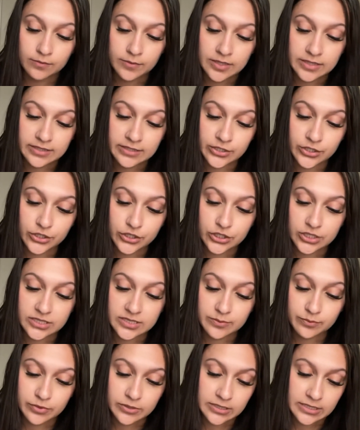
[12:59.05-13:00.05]
They're just
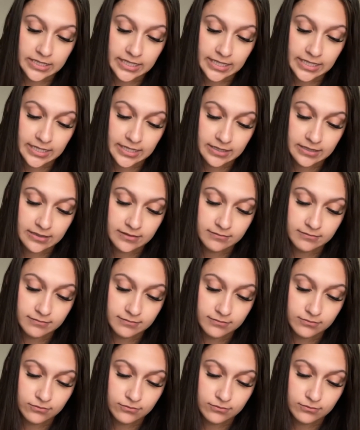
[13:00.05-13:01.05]
plain
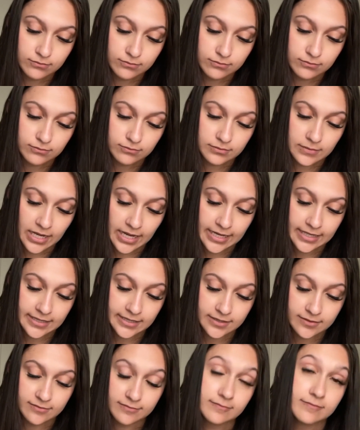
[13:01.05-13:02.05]
like
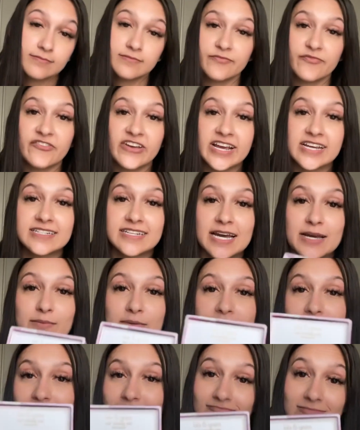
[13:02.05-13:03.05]
fake
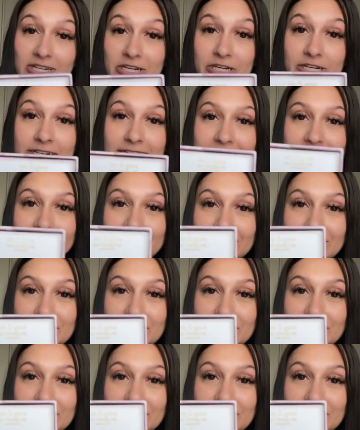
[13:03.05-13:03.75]
diamond earrings.